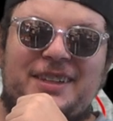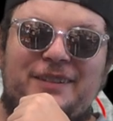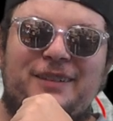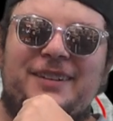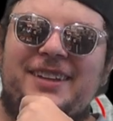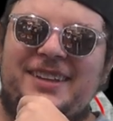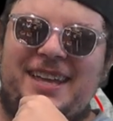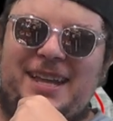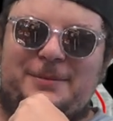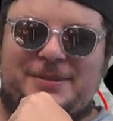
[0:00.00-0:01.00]
If you're really
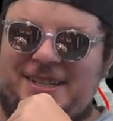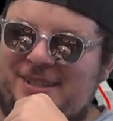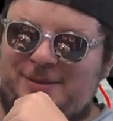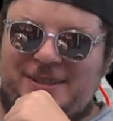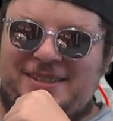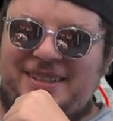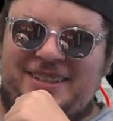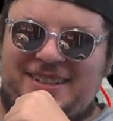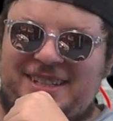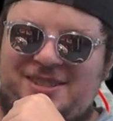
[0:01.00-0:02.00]
that obsessed with
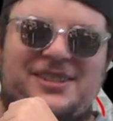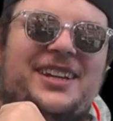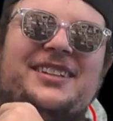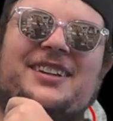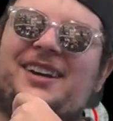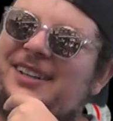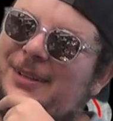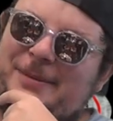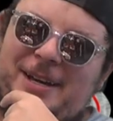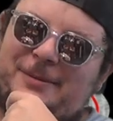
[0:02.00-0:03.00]
Dylan that you gotta talk
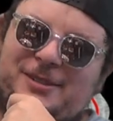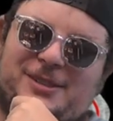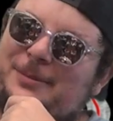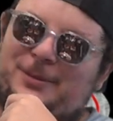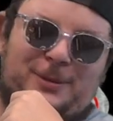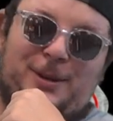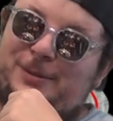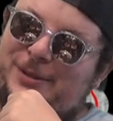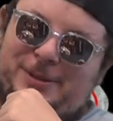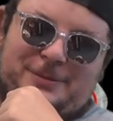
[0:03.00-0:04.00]
about him, there's something wrong
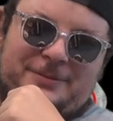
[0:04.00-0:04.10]
with you.